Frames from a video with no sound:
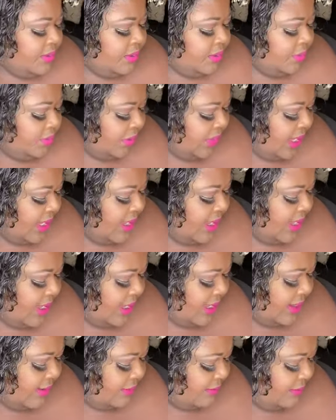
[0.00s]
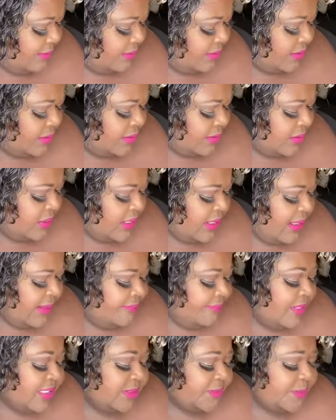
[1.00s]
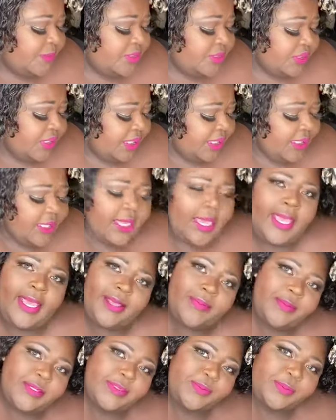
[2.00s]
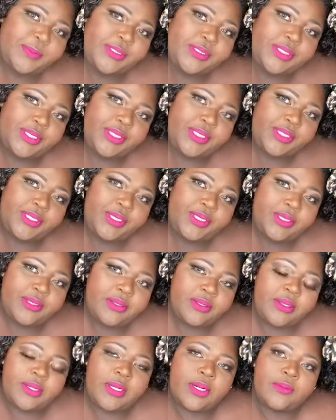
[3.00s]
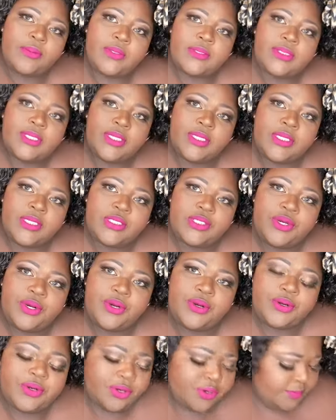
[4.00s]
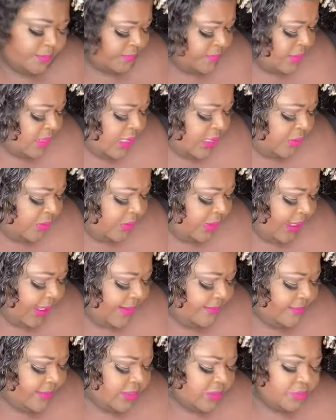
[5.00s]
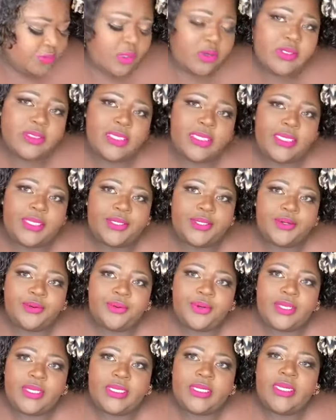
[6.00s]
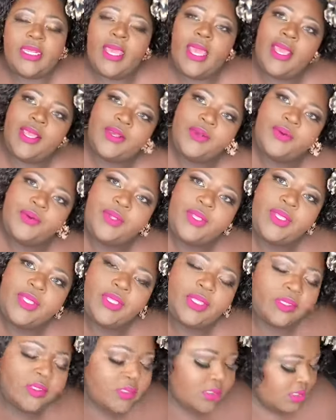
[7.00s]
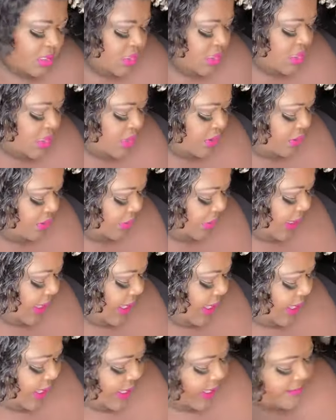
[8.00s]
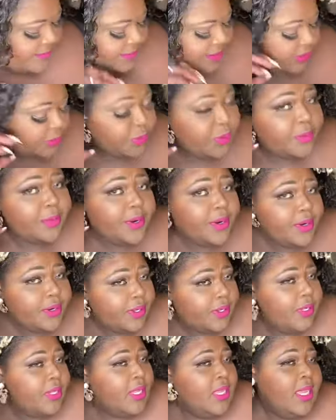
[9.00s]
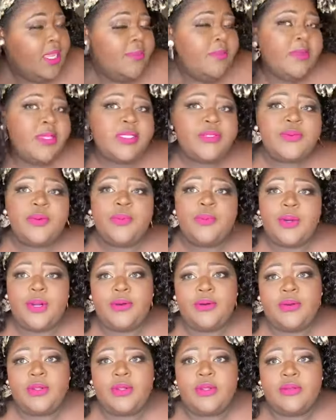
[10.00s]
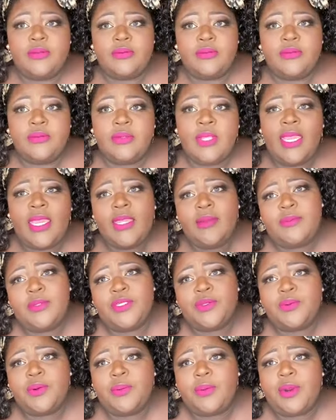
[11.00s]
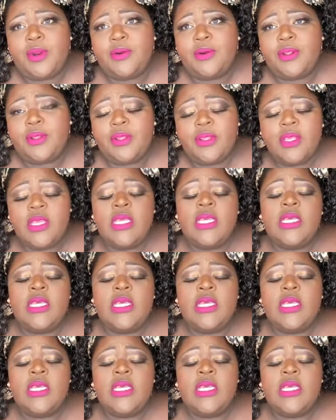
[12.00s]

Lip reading: We have Miss Virginia. Hey Miss Virginia, Virginia Turner. We have Miss Rosalind Green. Hey queen. We have Miss Roberta. Miss Roberta. Hey Miss Roberta.